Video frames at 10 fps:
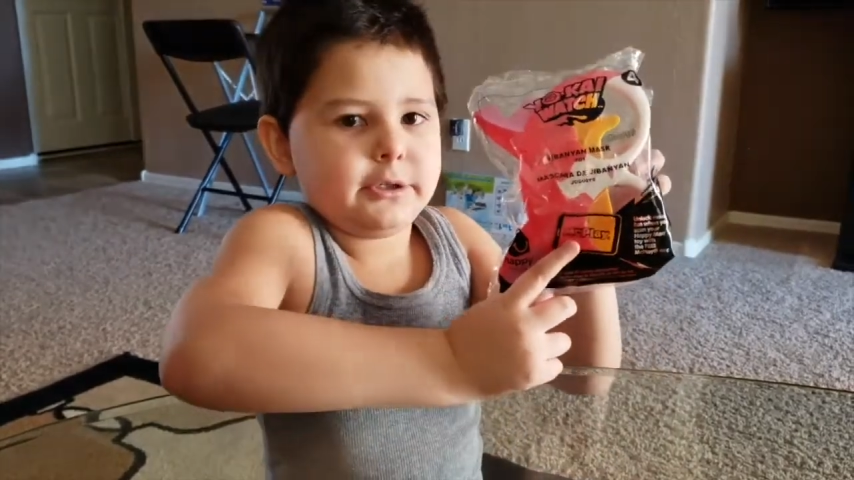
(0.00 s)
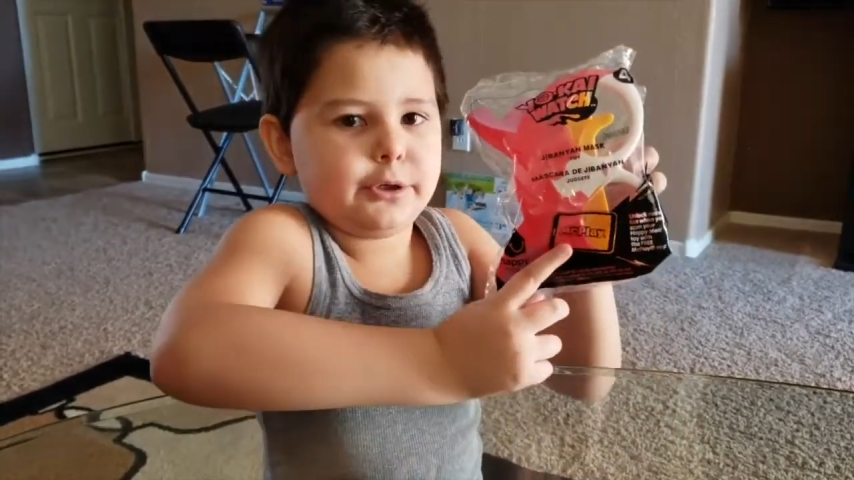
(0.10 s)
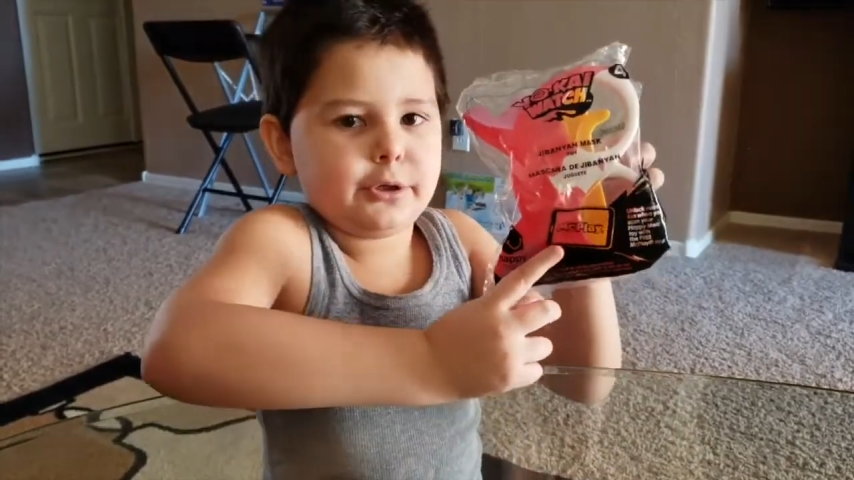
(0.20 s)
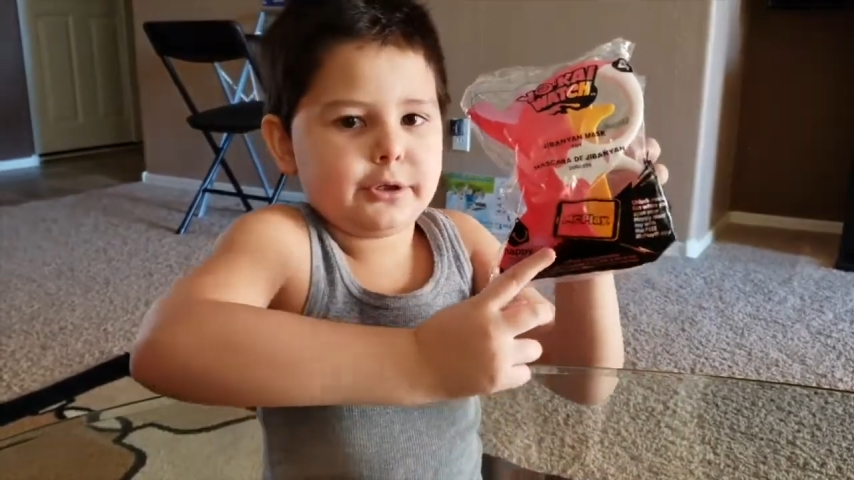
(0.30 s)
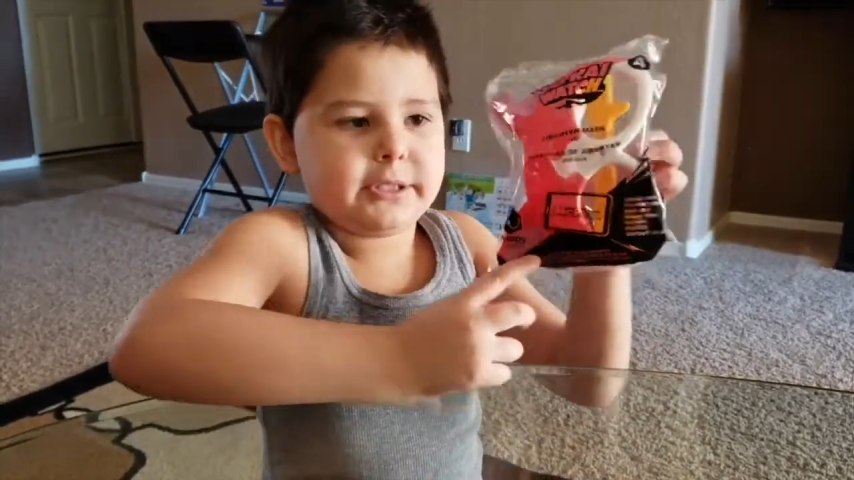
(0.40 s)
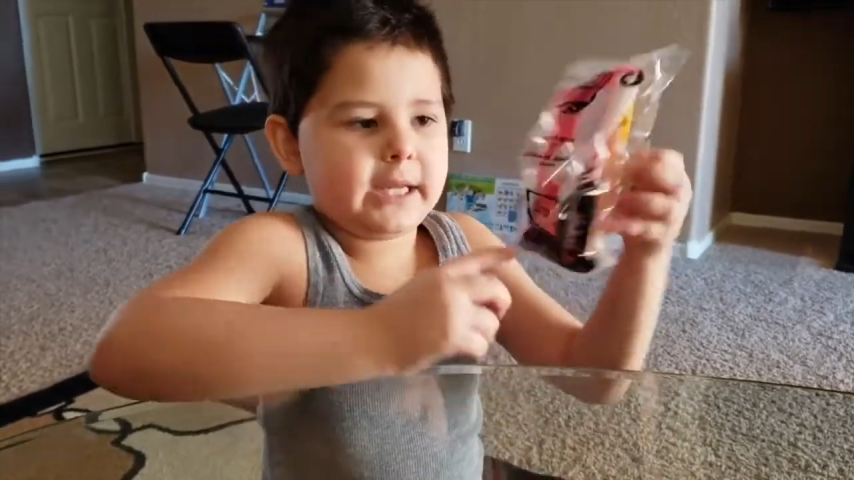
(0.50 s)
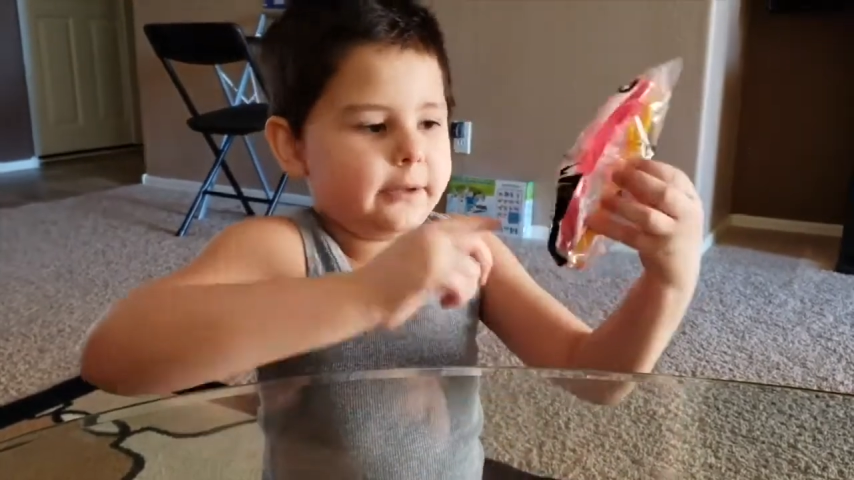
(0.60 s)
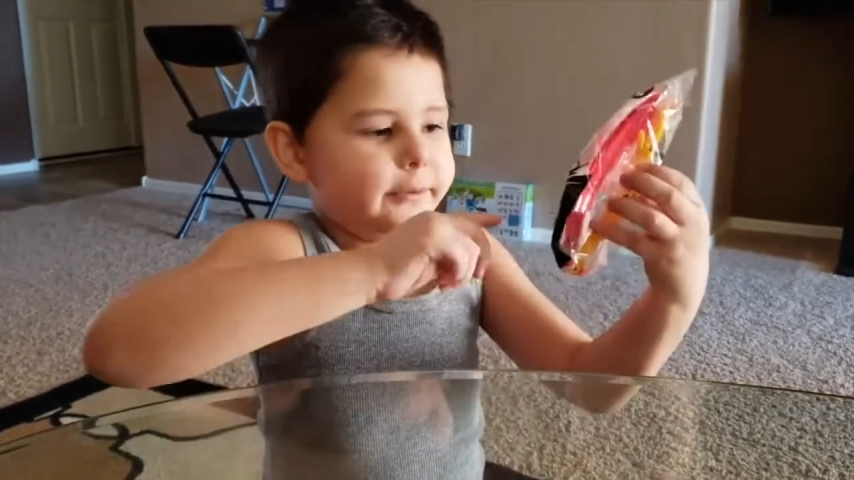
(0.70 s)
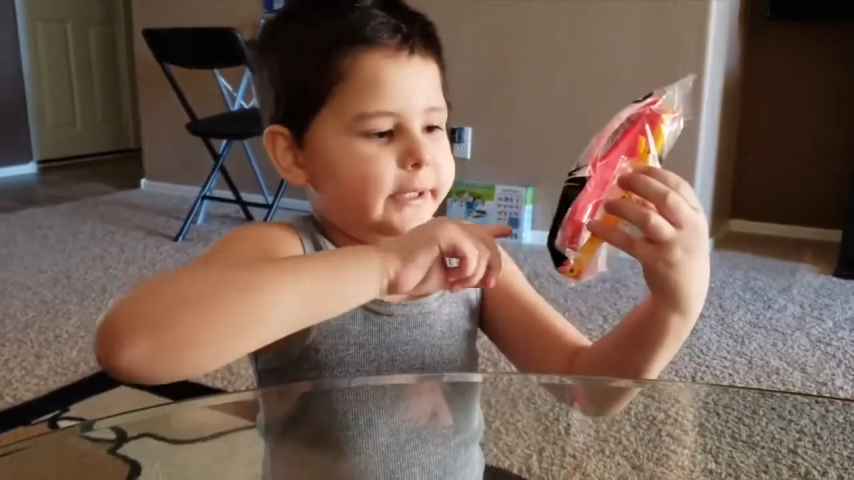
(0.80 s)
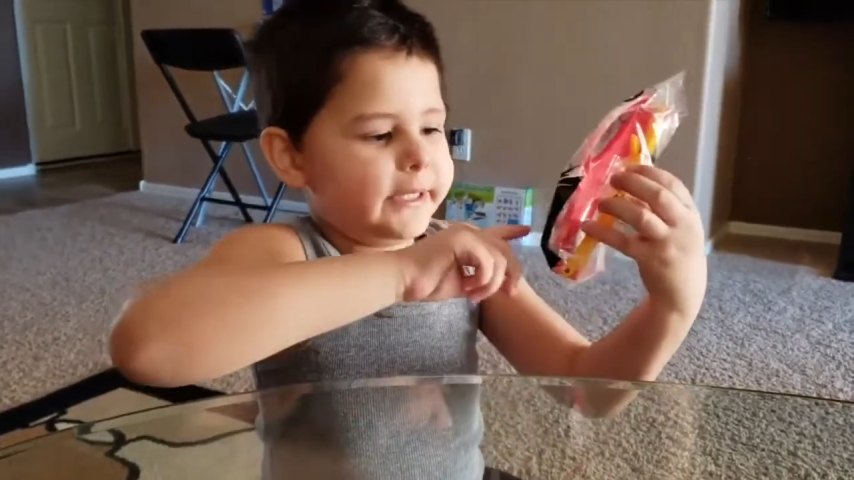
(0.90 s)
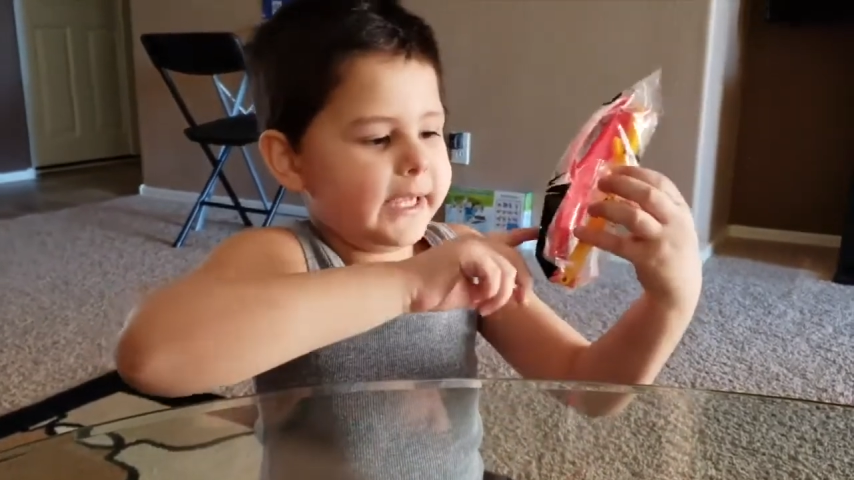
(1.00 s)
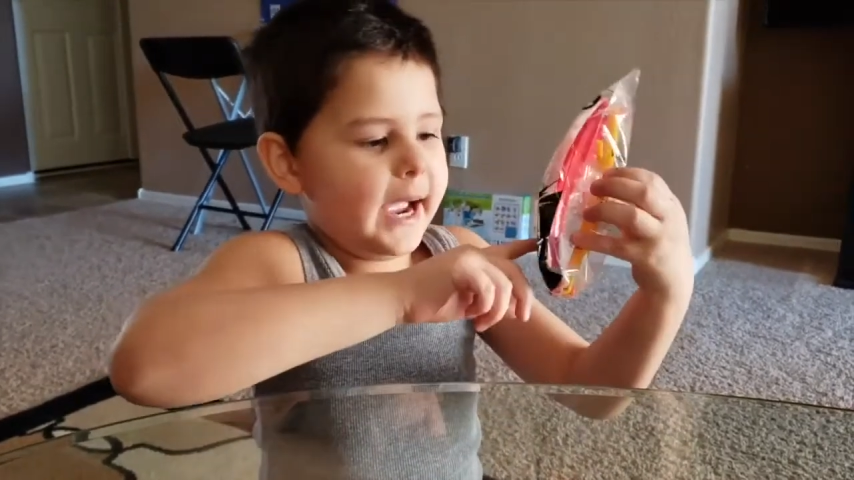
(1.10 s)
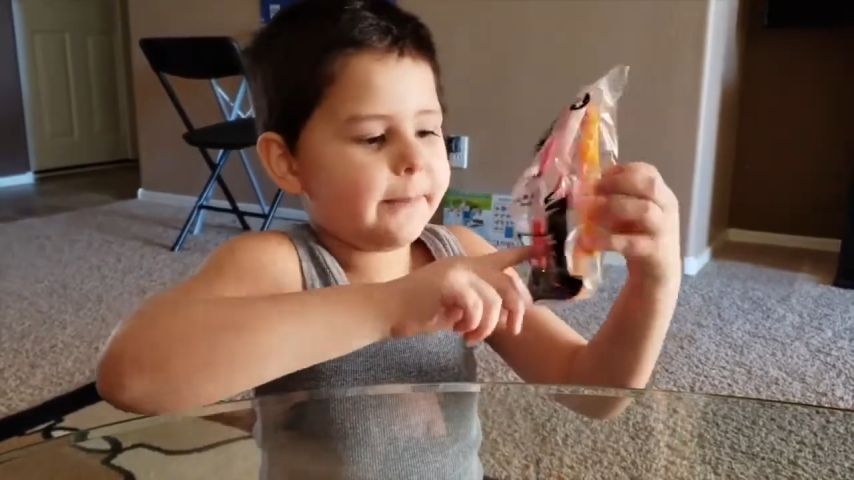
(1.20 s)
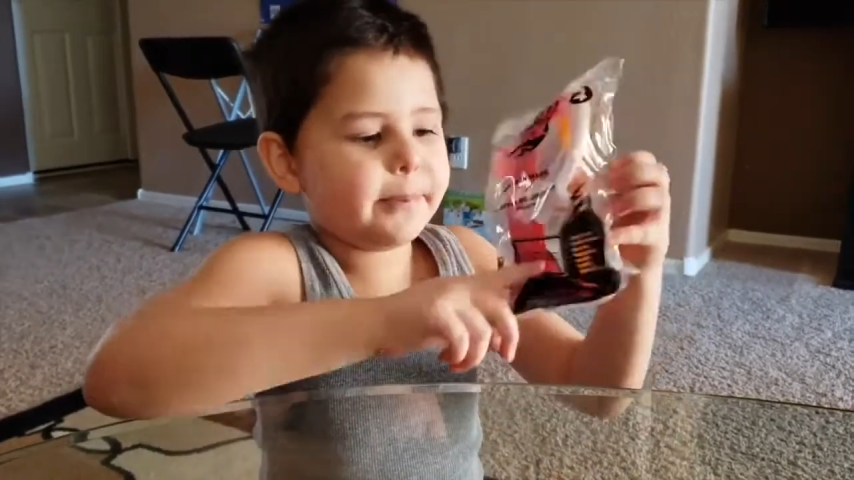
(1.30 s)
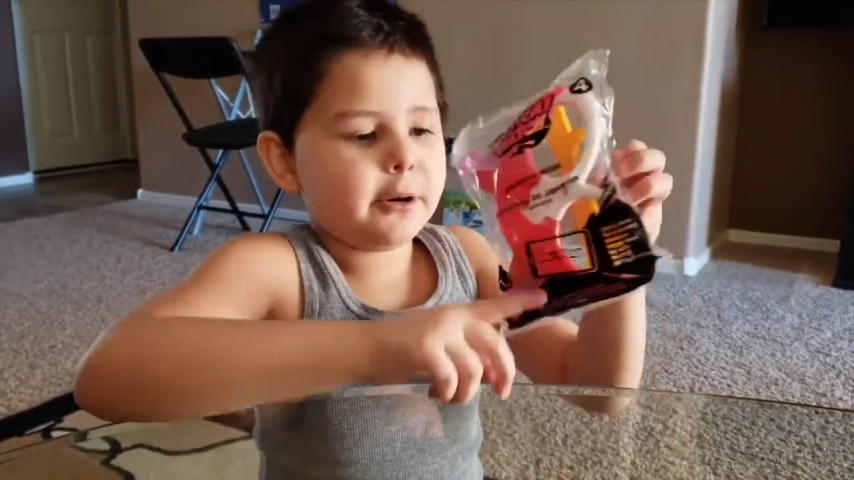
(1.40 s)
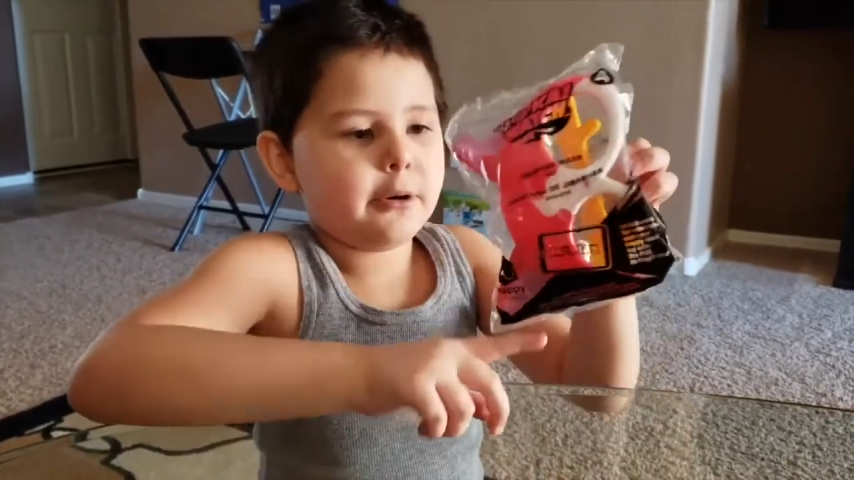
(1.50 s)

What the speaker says: You could download this app.